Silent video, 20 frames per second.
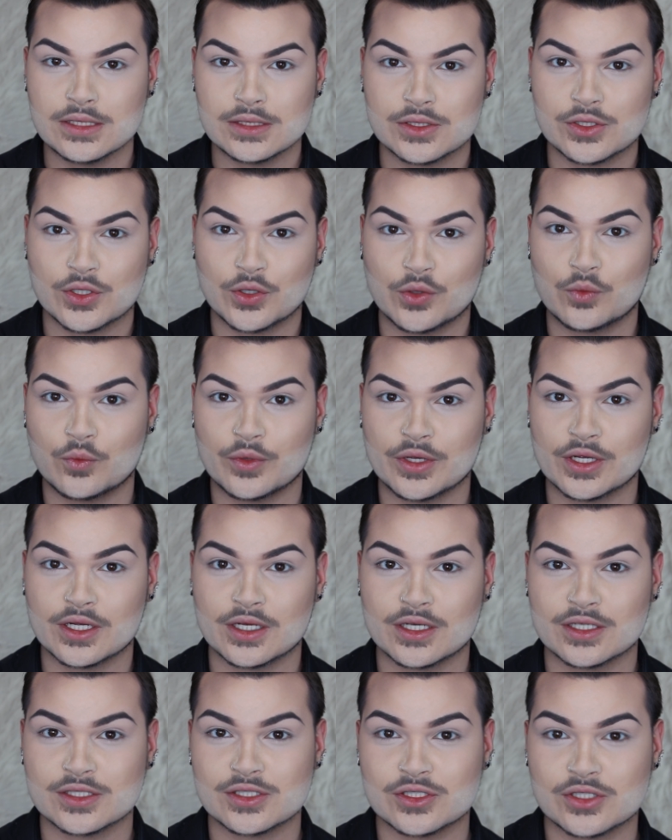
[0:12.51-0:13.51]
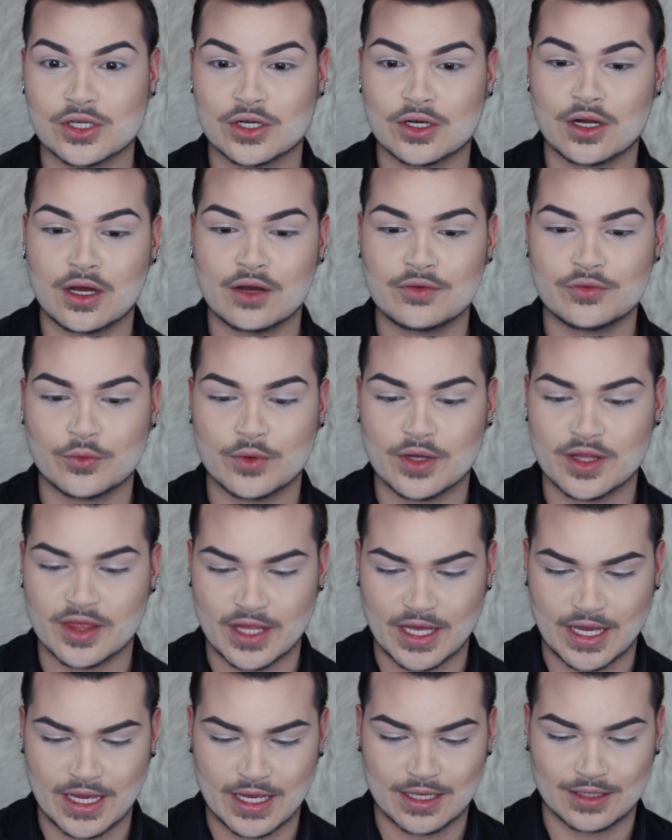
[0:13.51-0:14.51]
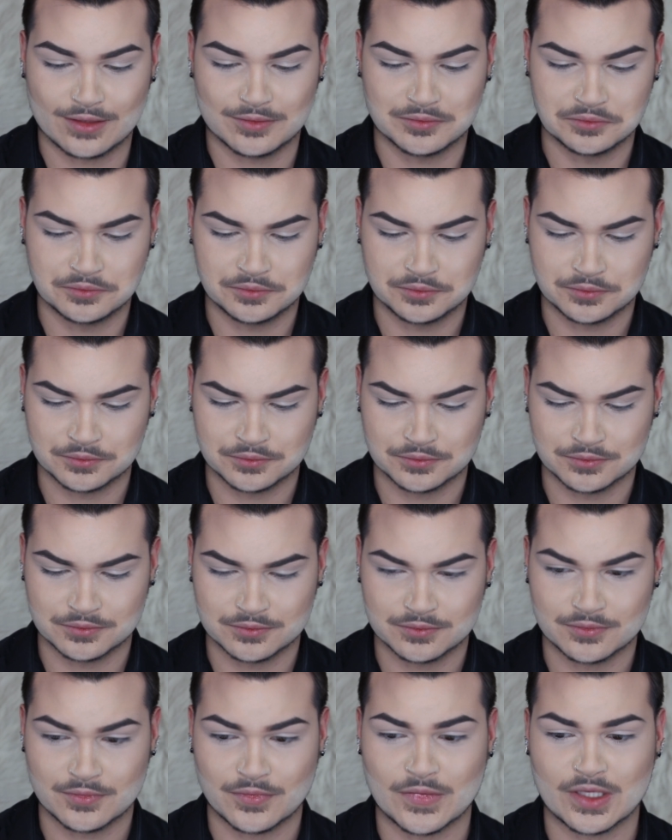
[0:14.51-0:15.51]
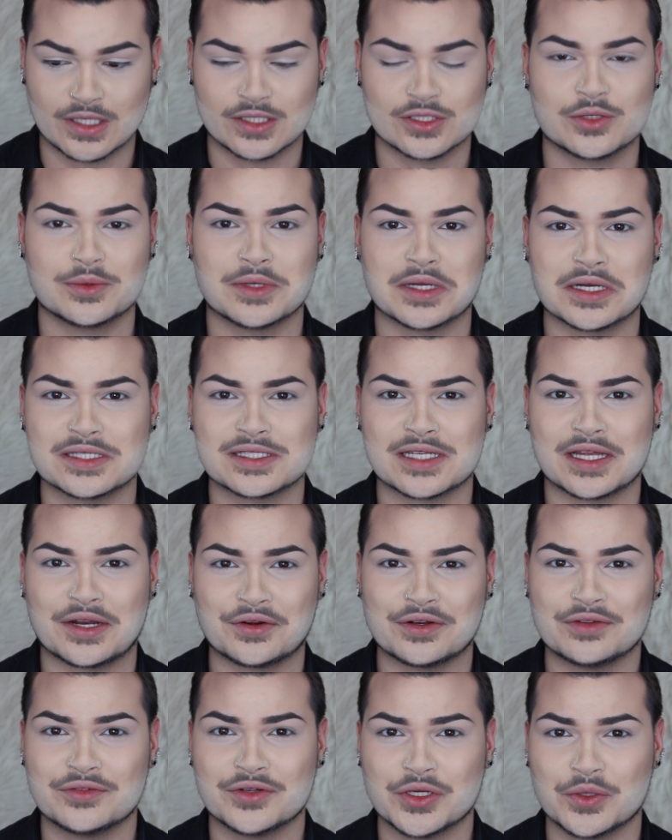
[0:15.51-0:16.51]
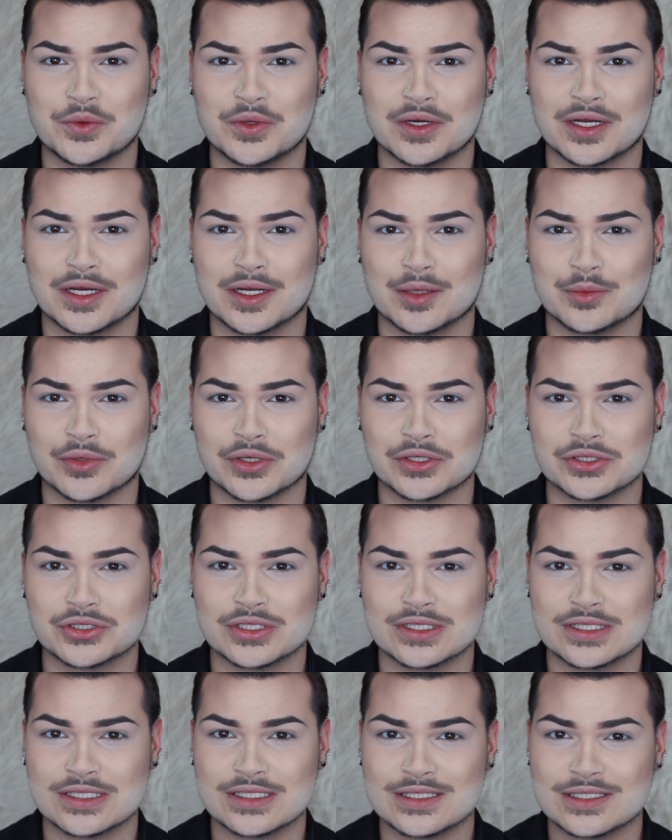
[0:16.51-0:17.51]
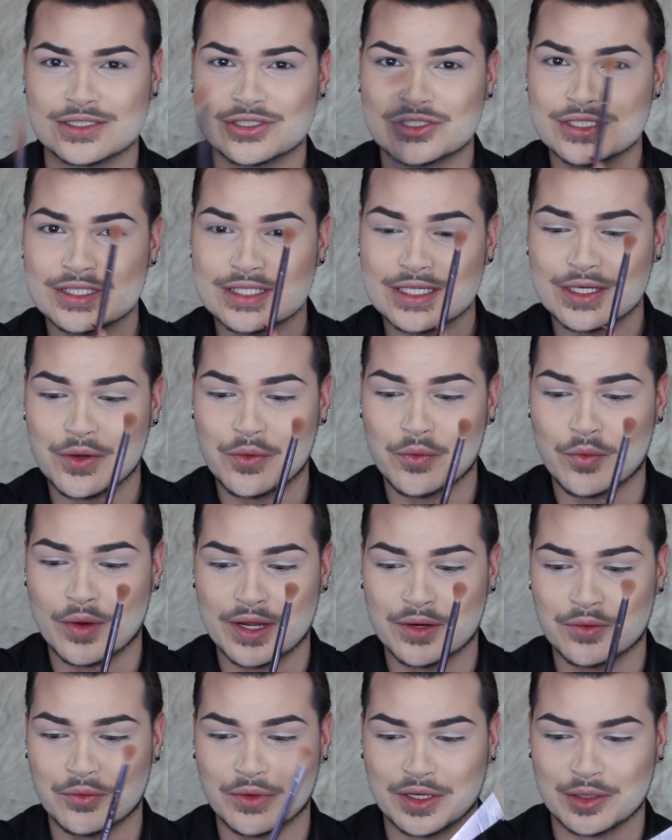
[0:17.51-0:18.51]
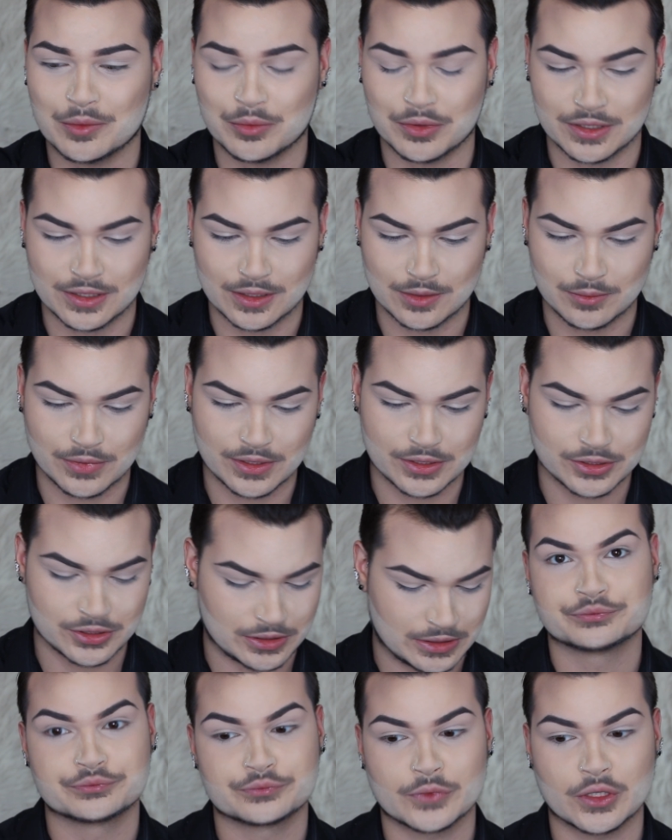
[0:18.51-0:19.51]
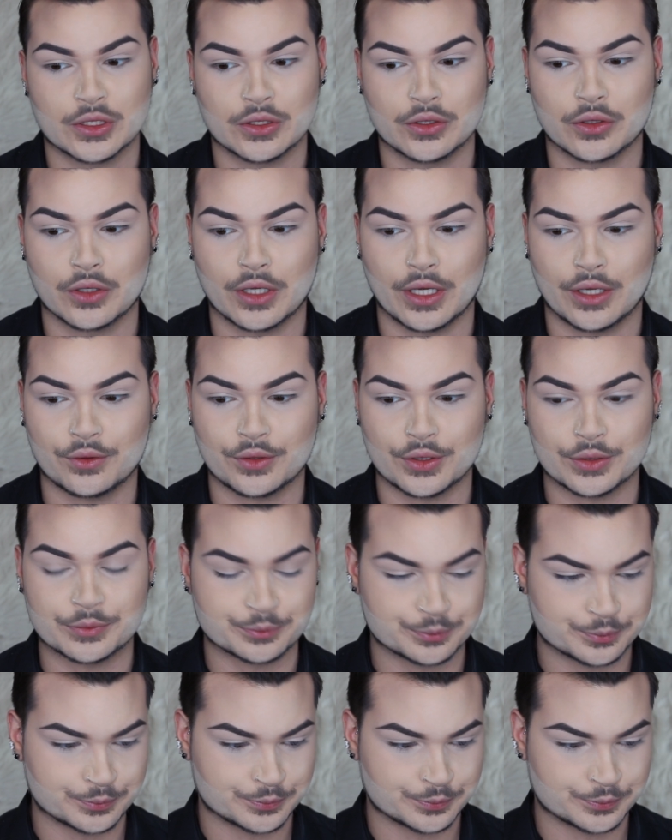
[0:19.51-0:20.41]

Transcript: So we're going to start off with a, to be honest, I don't even know what kind of brush this is. It's just like a Wet n Wild blending brush. Girl, I don't know.